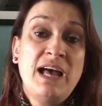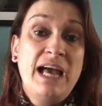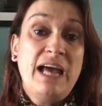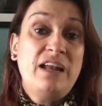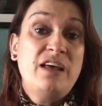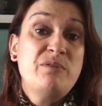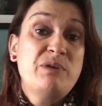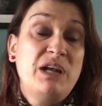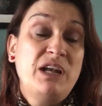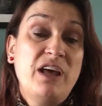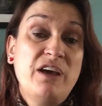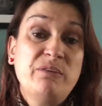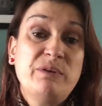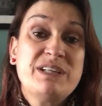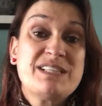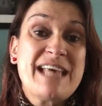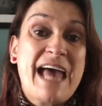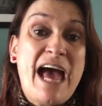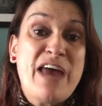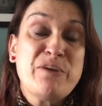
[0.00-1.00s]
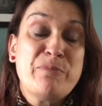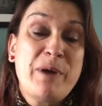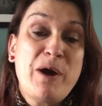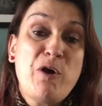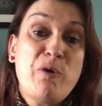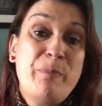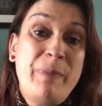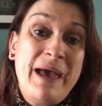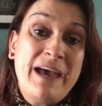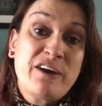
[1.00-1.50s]
Hello, hello, it's
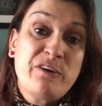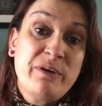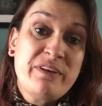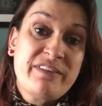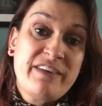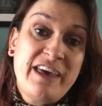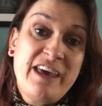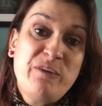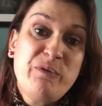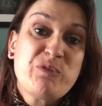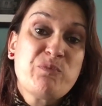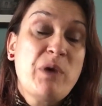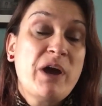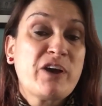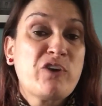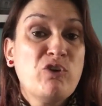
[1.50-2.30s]
Annabelle Beckwith here with my